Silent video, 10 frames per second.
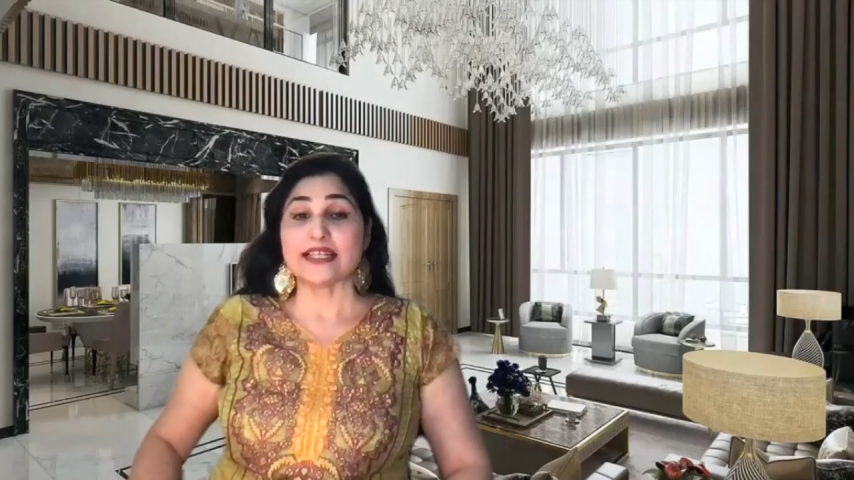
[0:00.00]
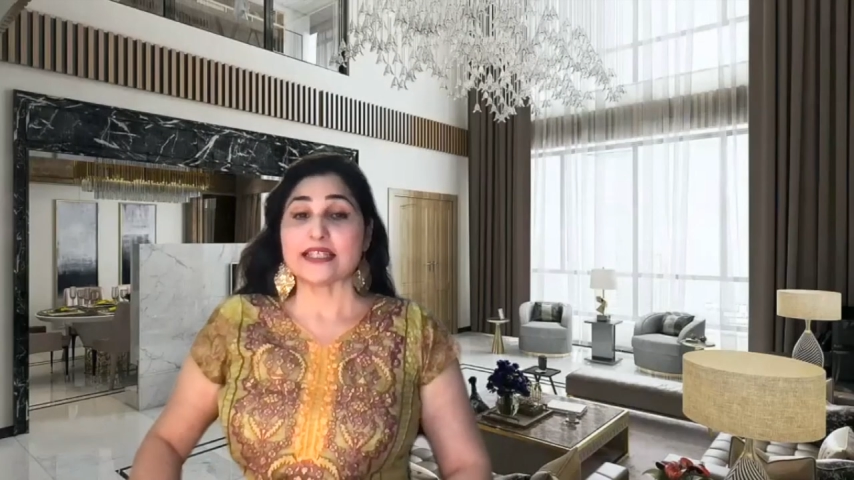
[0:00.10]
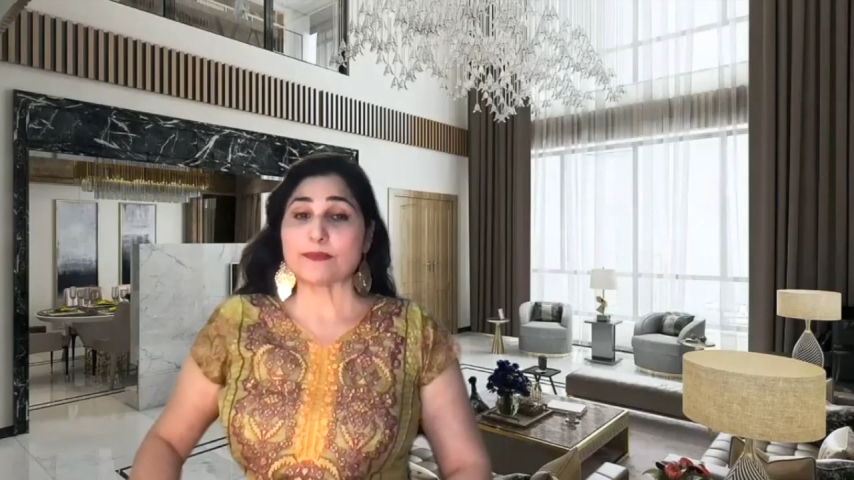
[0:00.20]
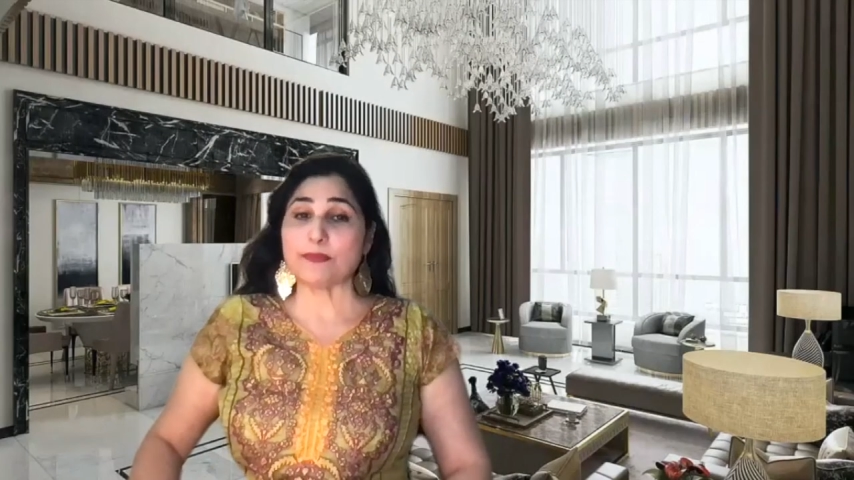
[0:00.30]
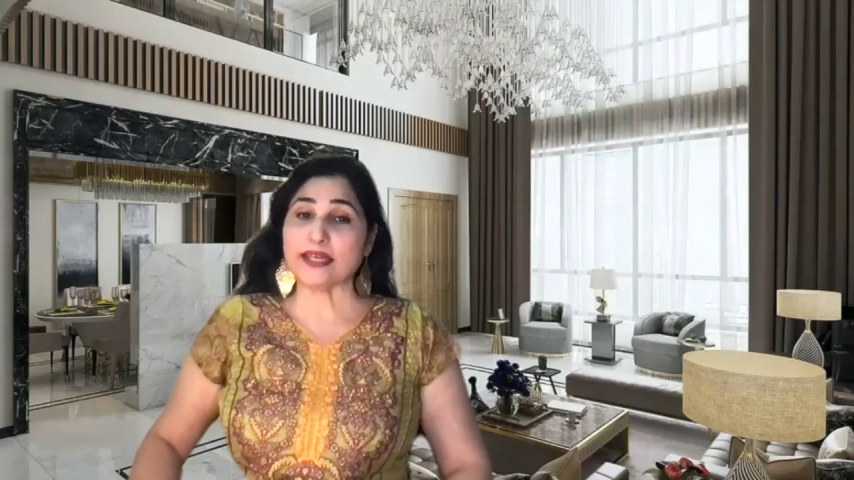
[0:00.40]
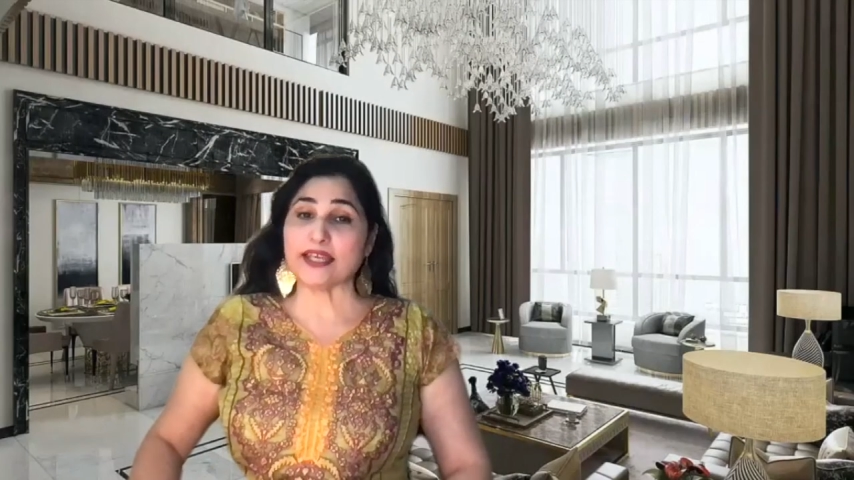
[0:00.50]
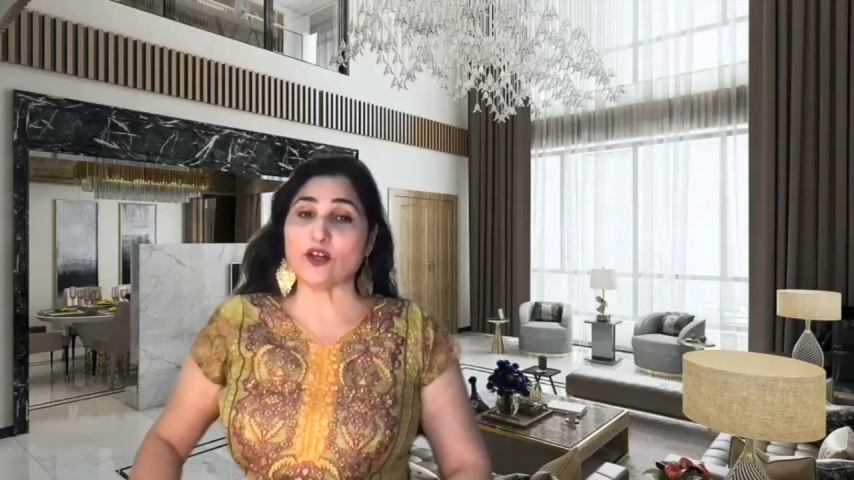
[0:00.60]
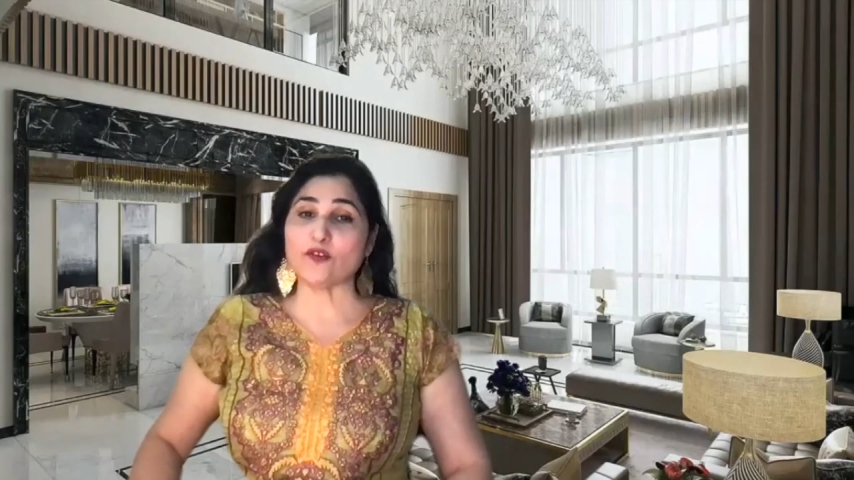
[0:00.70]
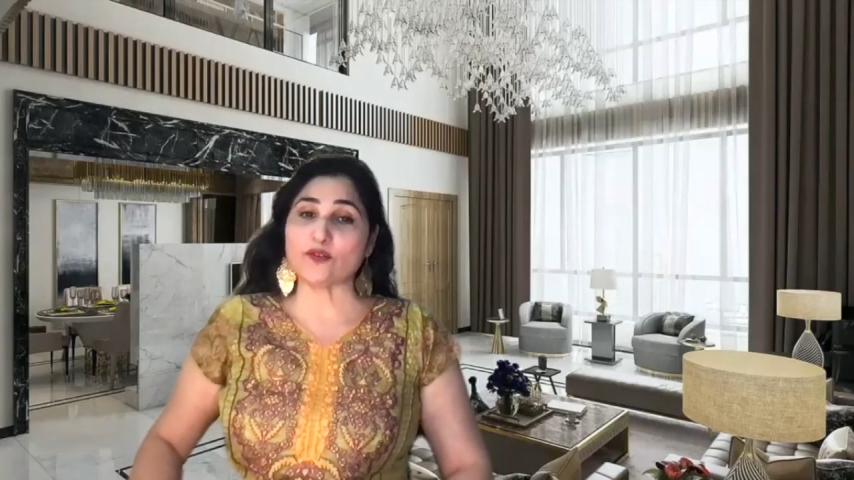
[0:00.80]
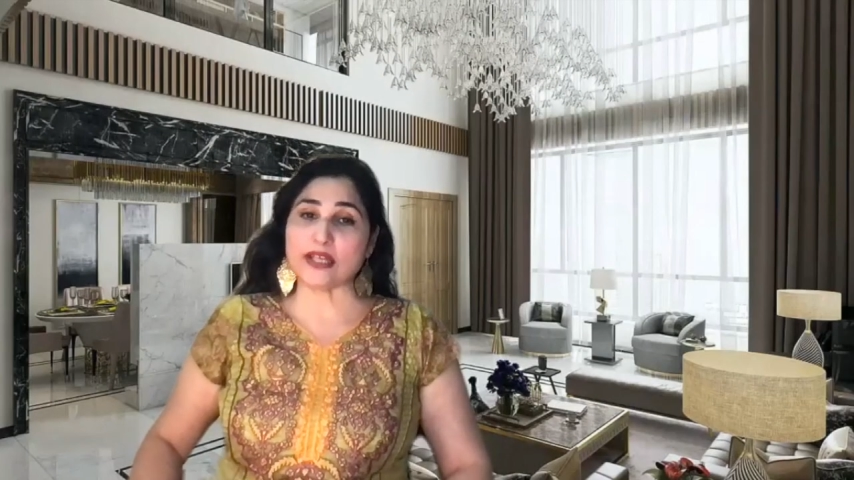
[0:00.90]

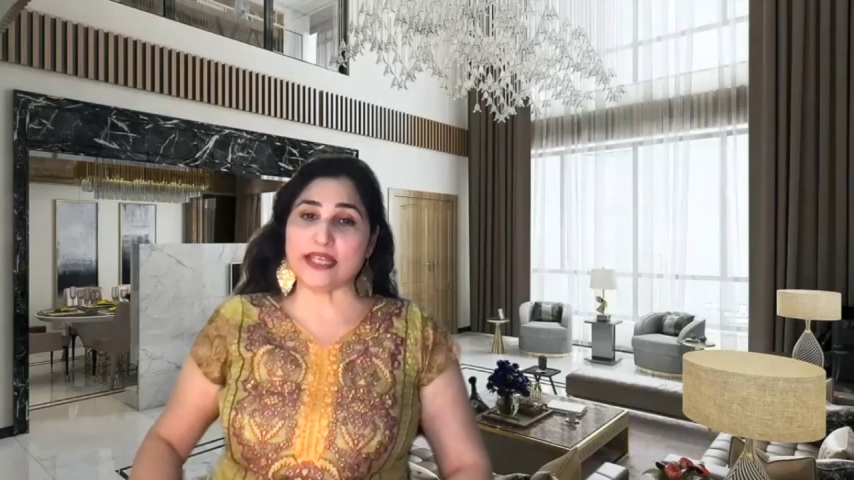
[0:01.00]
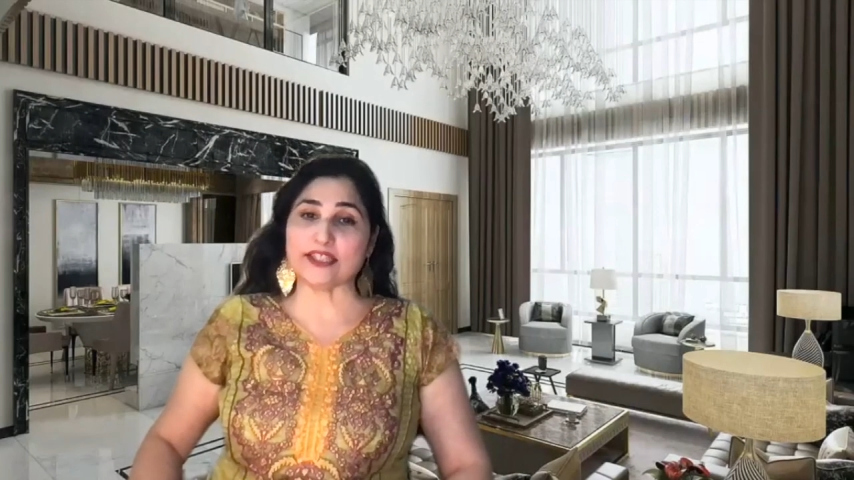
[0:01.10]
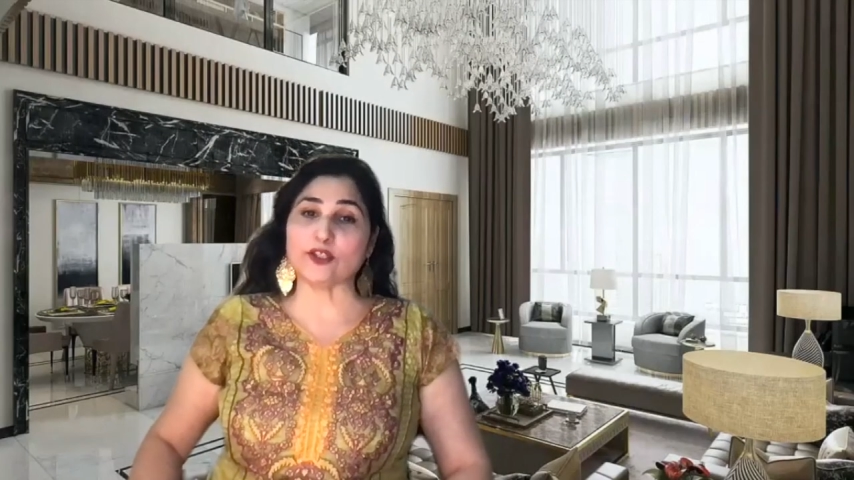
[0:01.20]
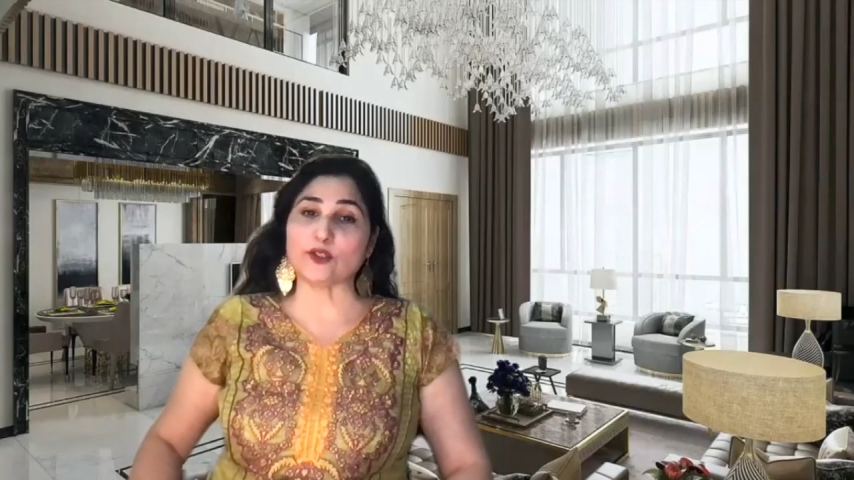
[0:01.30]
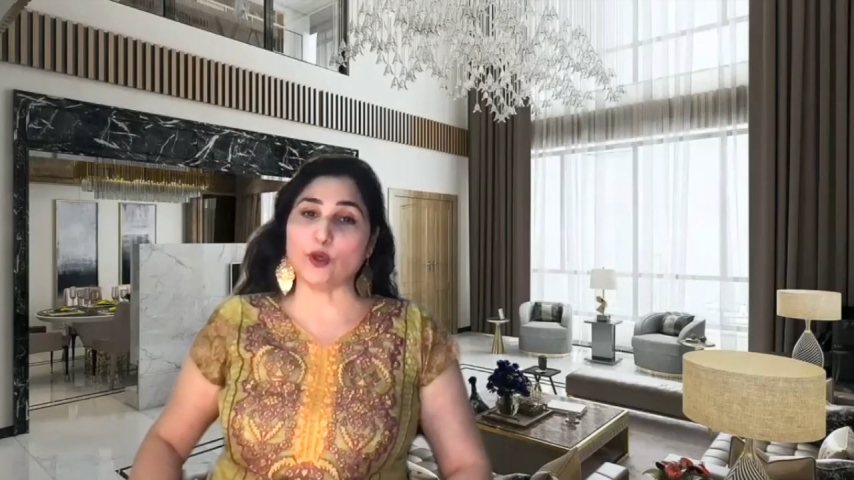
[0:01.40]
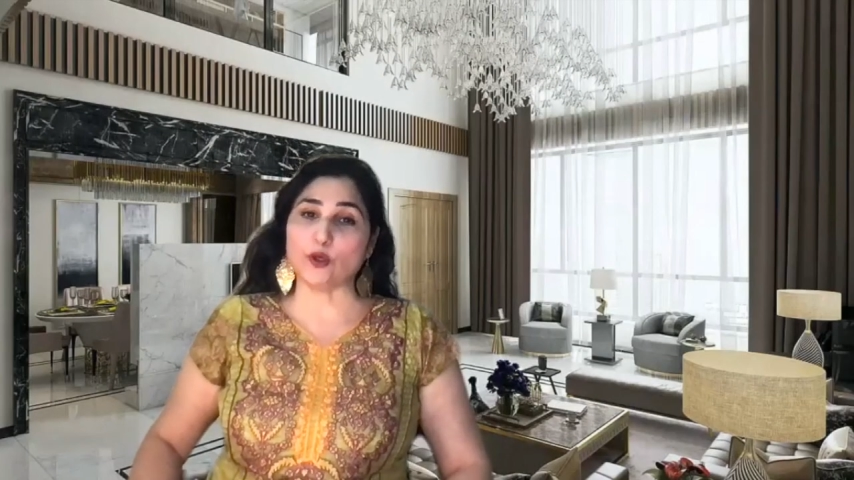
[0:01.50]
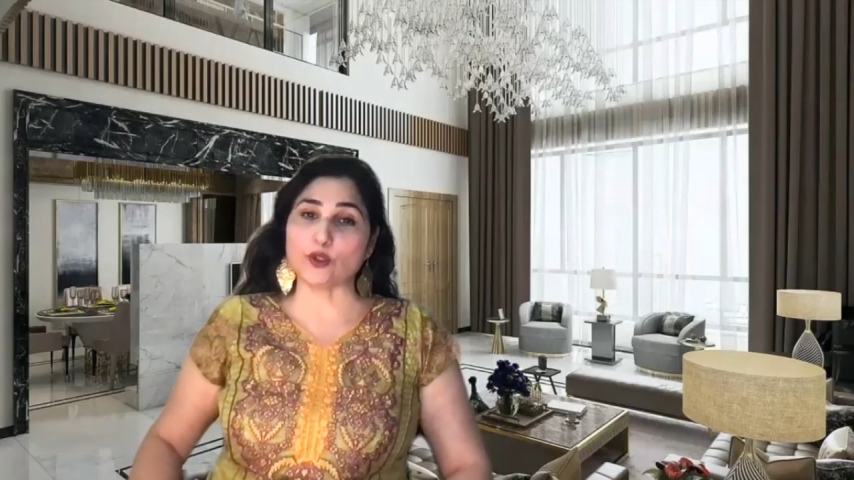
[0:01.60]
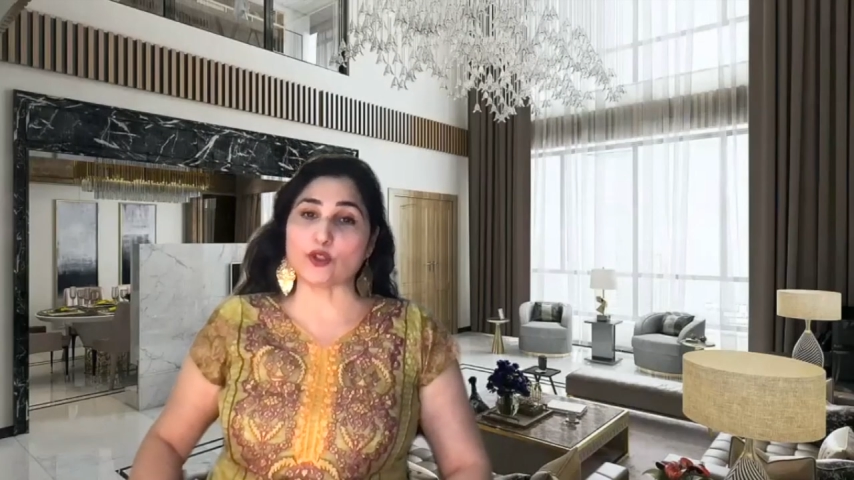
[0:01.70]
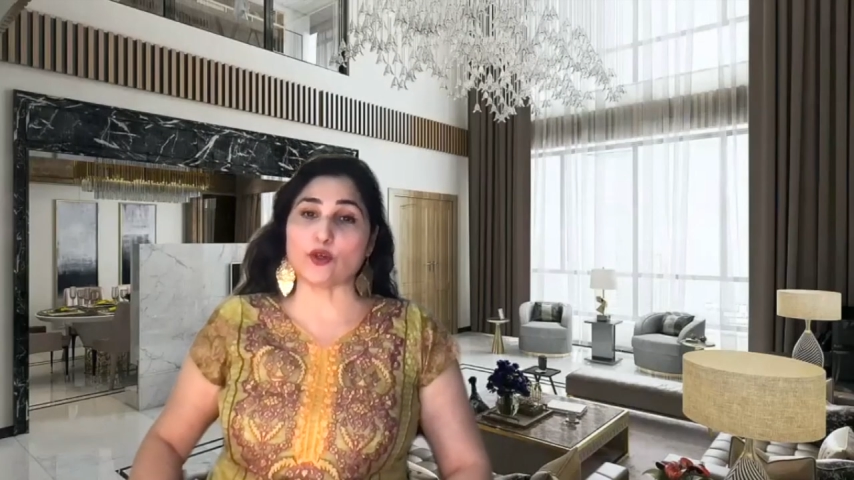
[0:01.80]
Speaking of selling the clothes